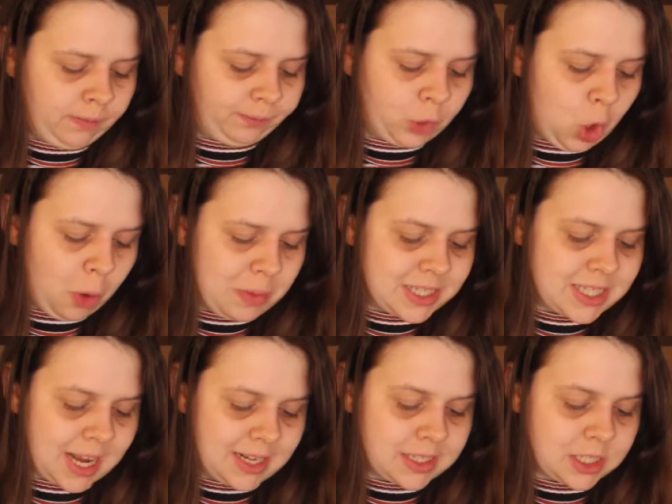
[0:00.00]
common
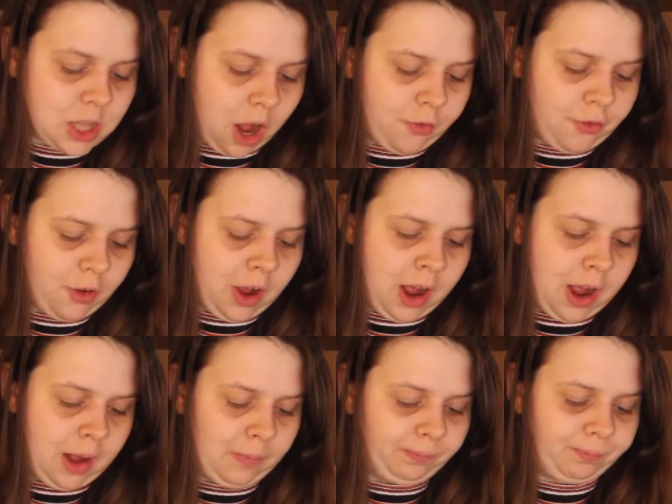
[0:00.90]
sense stuff.
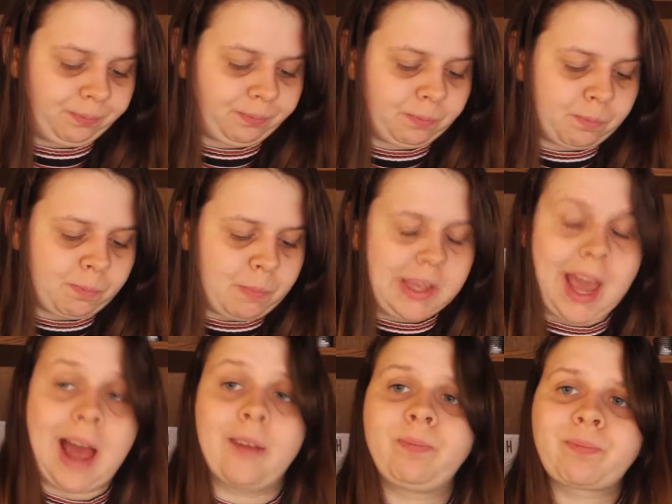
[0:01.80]
But
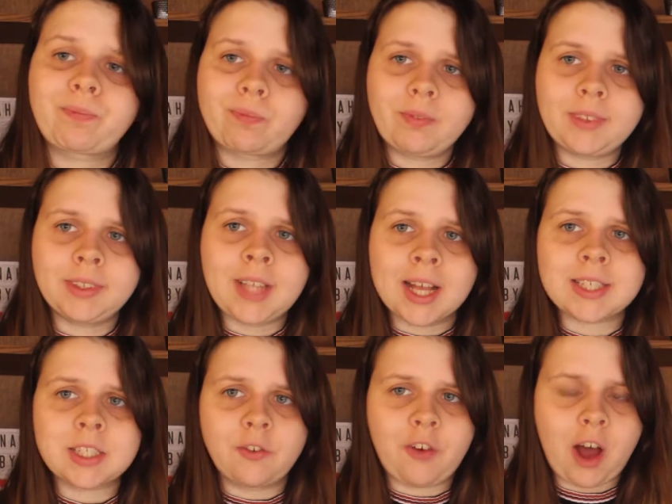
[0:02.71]
yeah,
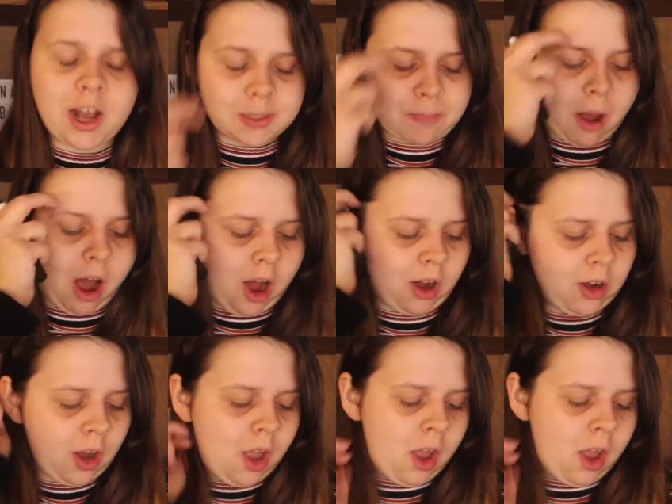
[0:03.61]
that's the first part.